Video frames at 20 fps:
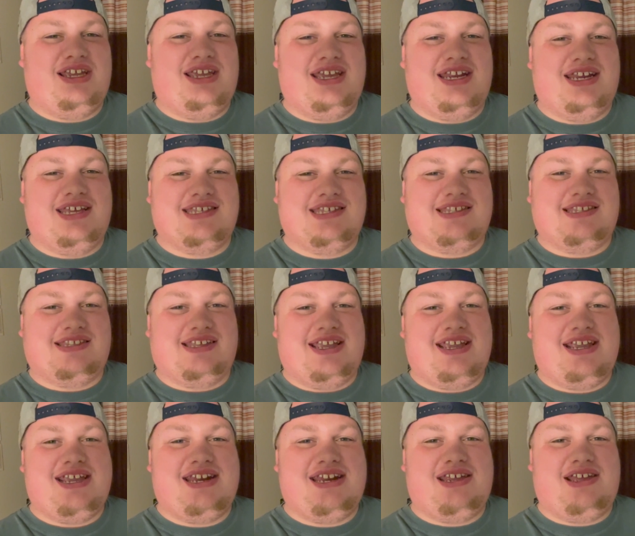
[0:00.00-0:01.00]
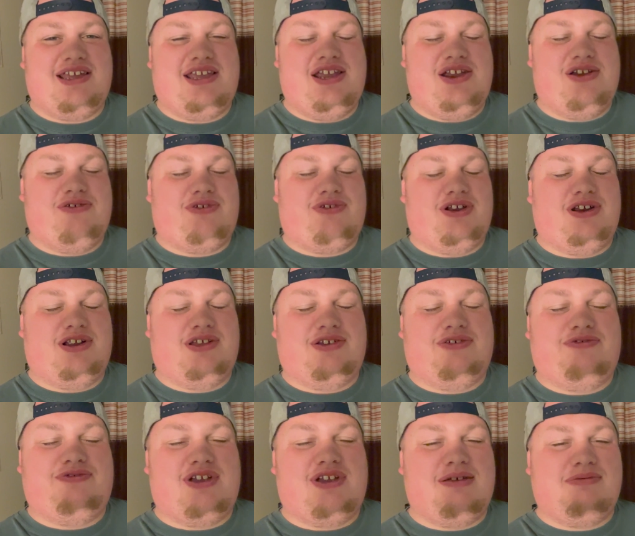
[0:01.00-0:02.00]
It is Lane here for another
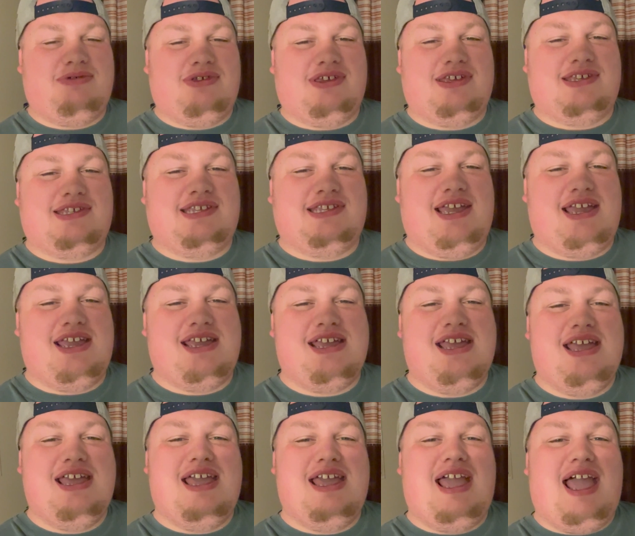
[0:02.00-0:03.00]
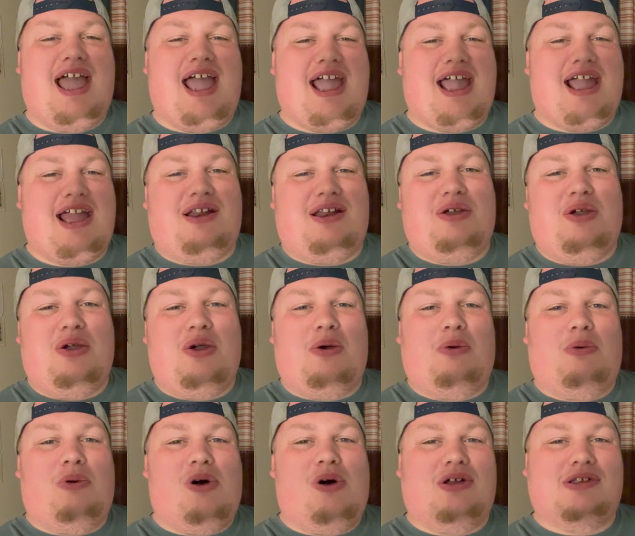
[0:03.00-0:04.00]
fabulous day at
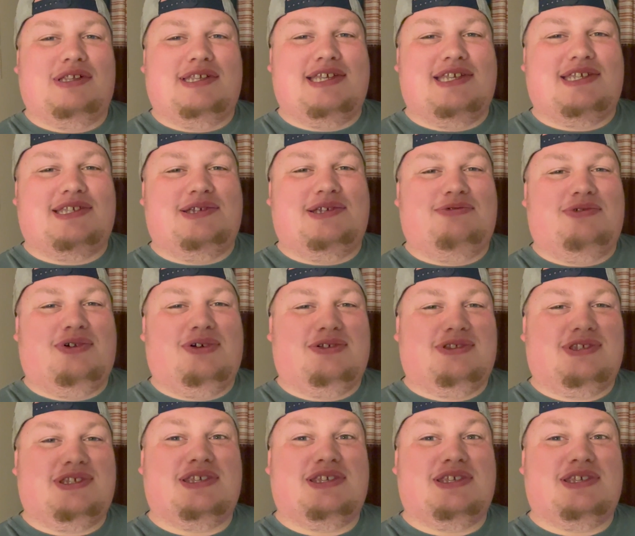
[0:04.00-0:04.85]
Walt Disney World.